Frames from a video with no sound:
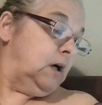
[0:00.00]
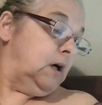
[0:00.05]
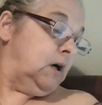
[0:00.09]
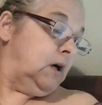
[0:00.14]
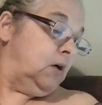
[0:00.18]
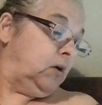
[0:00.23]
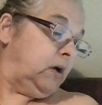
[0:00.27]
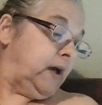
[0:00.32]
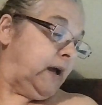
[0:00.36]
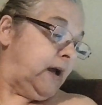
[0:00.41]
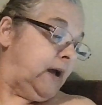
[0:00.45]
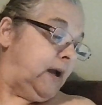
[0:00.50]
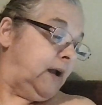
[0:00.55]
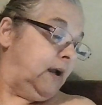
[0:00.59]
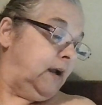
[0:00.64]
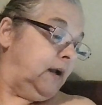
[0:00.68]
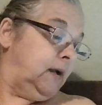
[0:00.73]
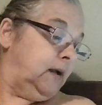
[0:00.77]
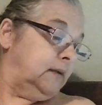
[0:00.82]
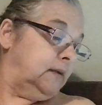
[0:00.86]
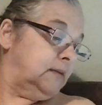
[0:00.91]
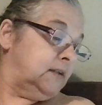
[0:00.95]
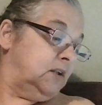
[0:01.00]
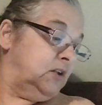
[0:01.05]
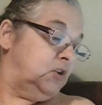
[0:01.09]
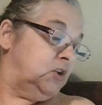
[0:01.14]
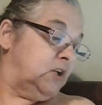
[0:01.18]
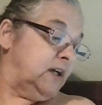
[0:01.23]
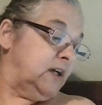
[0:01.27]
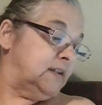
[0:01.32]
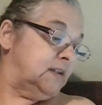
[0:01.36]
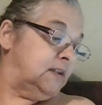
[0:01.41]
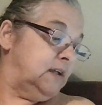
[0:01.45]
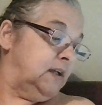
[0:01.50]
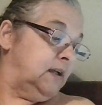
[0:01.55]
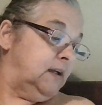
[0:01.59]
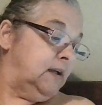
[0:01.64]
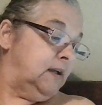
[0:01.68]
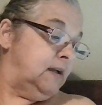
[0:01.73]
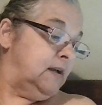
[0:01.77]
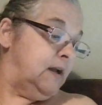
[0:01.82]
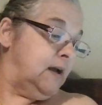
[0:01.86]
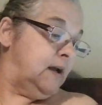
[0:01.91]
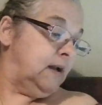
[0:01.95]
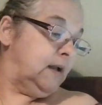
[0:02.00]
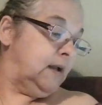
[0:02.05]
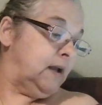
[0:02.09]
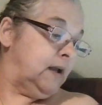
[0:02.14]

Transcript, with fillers: Okay, suggested knit